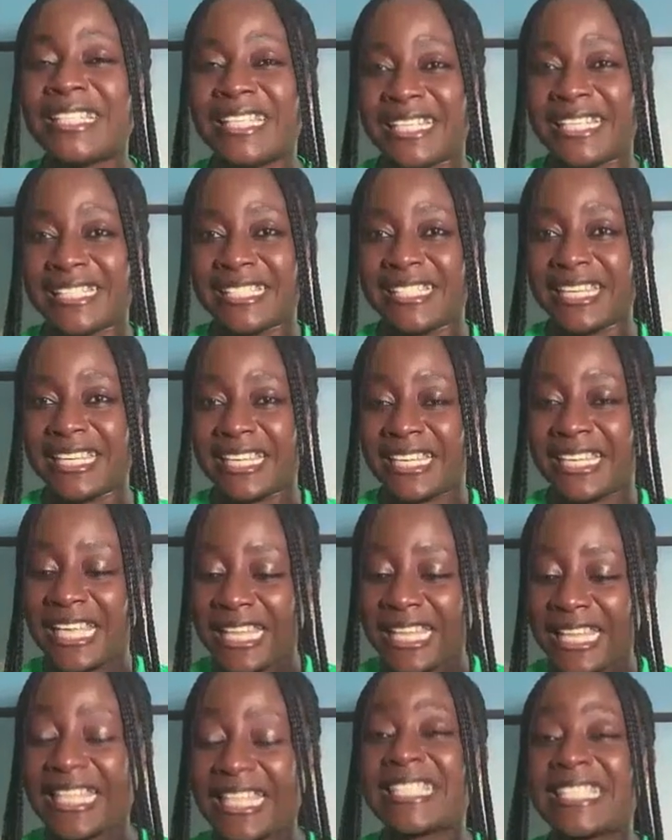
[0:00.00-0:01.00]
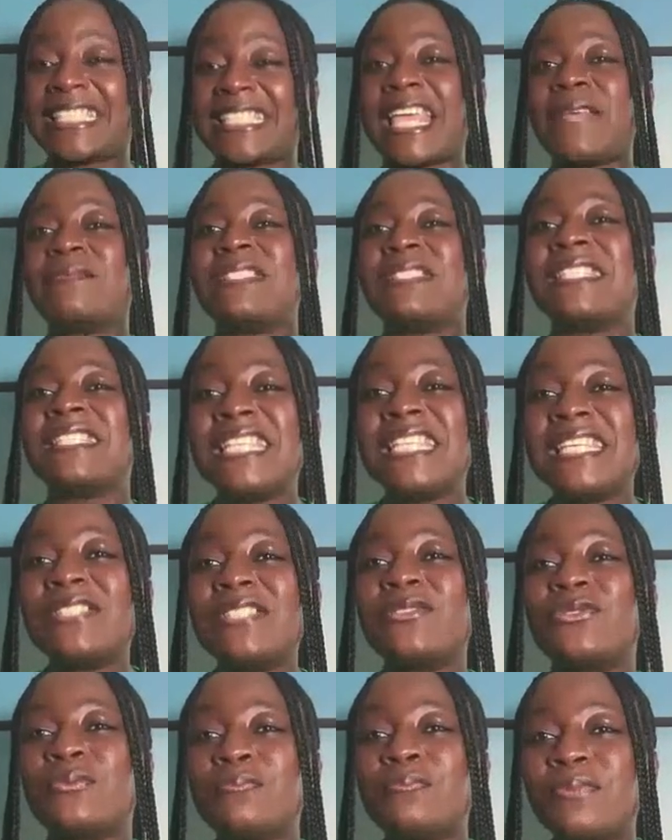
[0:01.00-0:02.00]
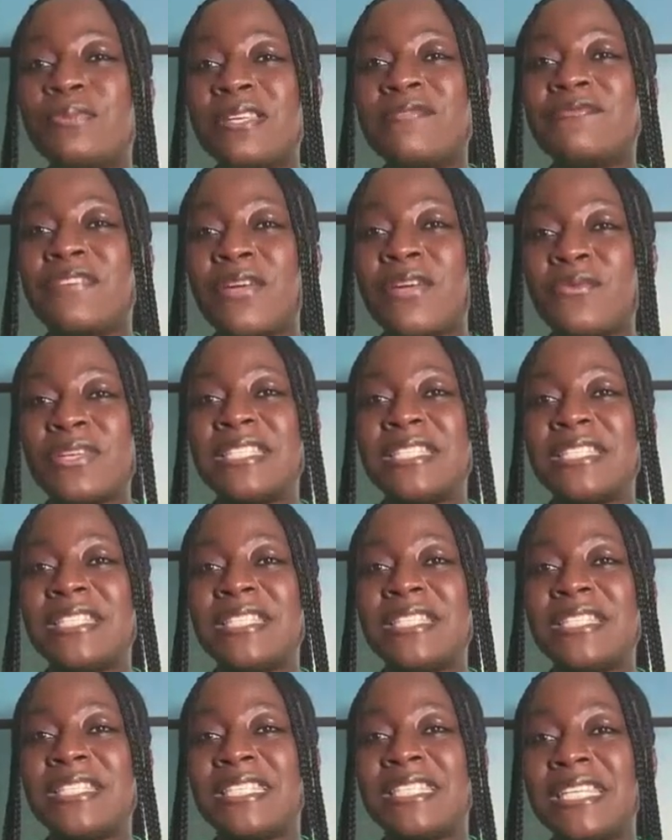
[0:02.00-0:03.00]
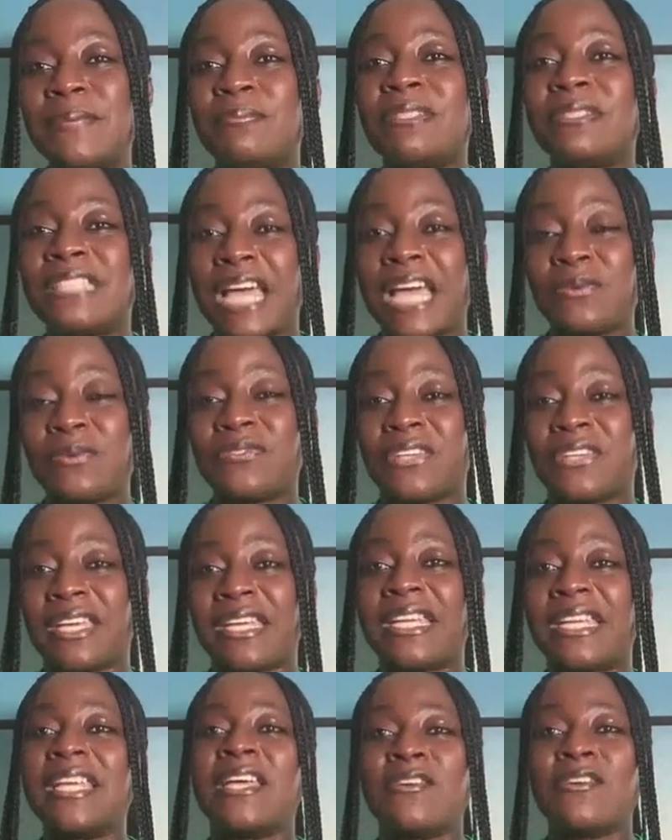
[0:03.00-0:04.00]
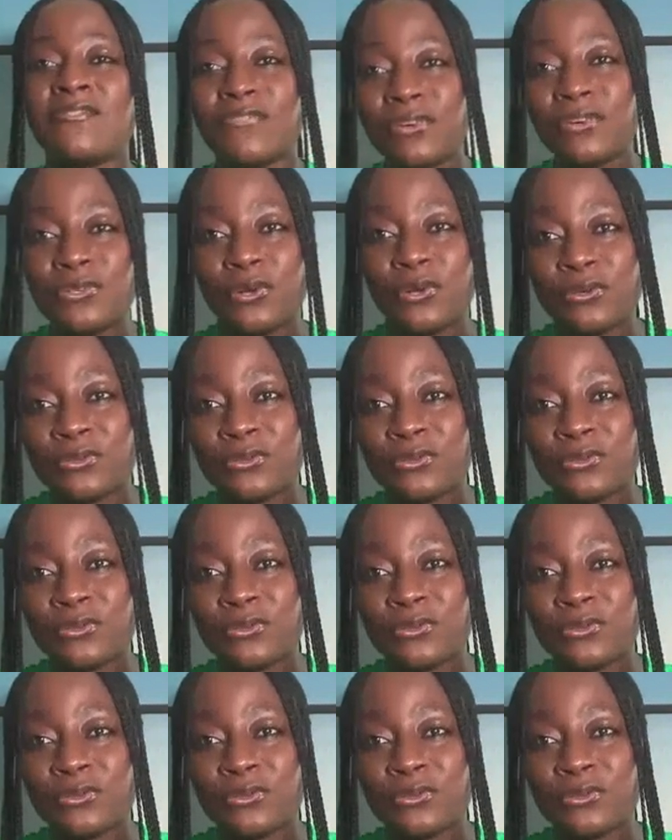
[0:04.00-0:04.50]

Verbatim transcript: get there. The stems need to be very deep down there for your